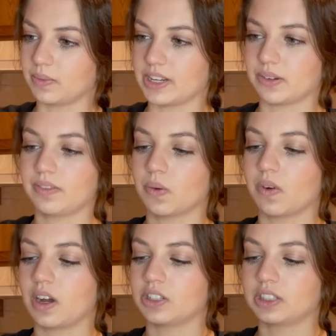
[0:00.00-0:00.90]
do I have to
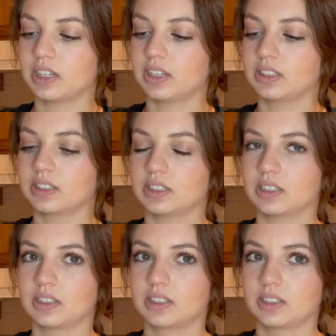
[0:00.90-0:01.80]
wash this?
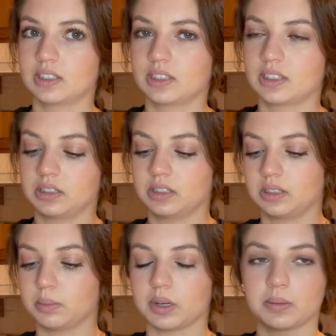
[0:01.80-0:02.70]

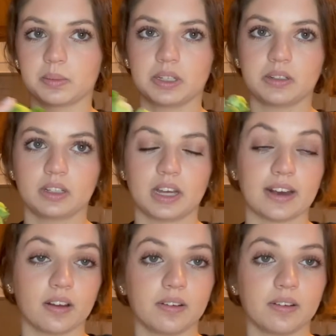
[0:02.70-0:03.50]
Probably. Hang on.